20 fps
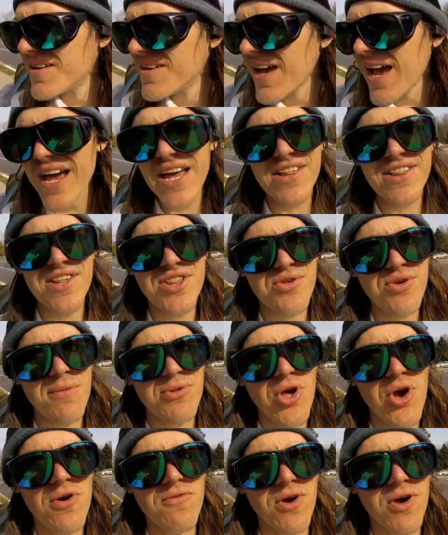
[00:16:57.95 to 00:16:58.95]
Yeah, I guess this
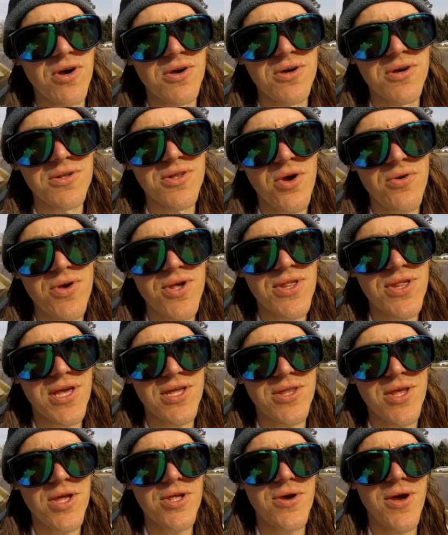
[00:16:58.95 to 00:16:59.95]
trip's over. No reason to
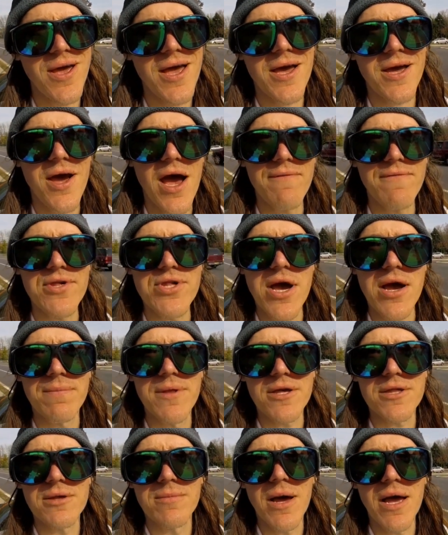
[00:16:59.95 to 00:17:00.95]
continue. I got a coffee shop
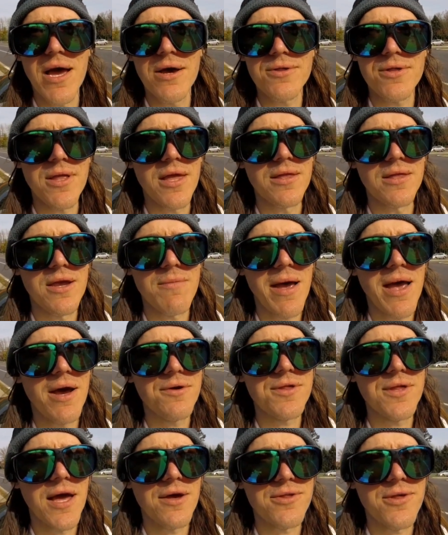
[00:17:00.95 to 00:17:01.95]
next to my house near my
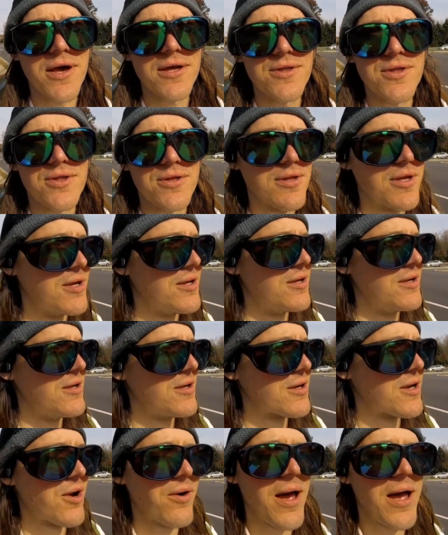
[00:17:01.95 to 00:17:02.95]
house now, so I can just
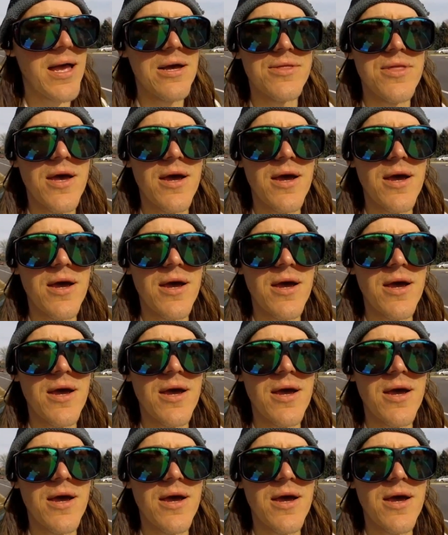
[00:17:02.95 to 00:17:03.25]
go hang out